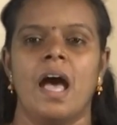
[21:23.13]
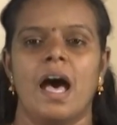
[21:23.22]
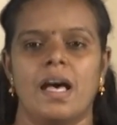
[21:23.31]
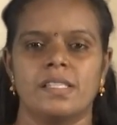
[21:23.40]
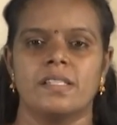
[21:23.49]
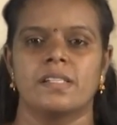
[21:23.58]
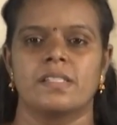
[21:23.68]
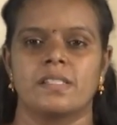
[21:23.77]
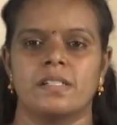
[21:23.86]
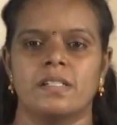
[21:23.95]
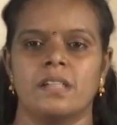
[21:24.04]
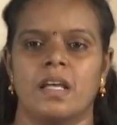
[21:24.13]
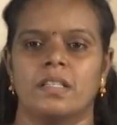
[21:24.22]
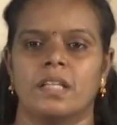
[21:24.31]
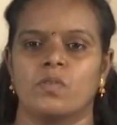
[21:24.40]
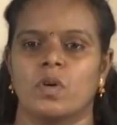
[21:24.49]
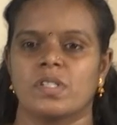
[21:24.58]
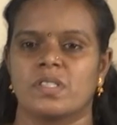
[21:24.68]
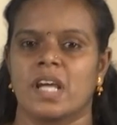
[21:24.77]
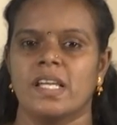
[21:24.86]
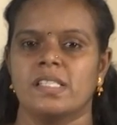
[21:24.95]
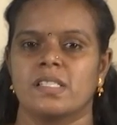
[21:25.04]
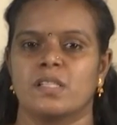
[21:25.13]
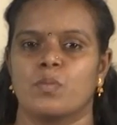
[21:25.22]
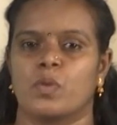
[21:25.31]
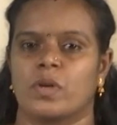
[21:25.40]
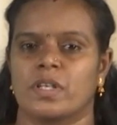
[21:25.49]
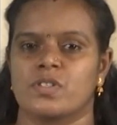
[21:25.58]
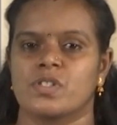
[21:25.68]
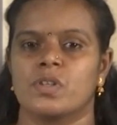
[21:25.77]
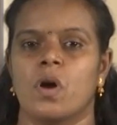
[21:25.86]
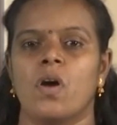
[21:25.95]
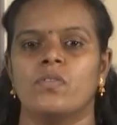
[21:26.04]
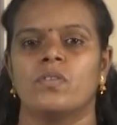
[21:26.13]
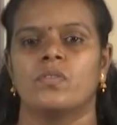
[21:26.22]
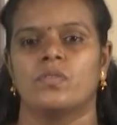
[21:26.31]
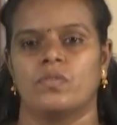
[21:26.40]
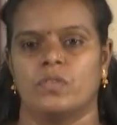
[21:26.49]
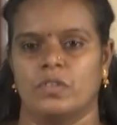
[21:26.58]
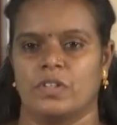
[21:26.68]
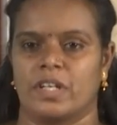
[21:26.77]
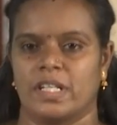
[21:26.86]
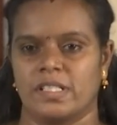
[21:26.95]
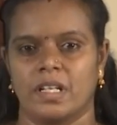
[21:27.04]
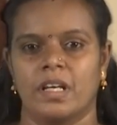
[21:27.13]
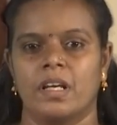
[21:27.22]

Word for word: As a result, there was rise in the production of food grains.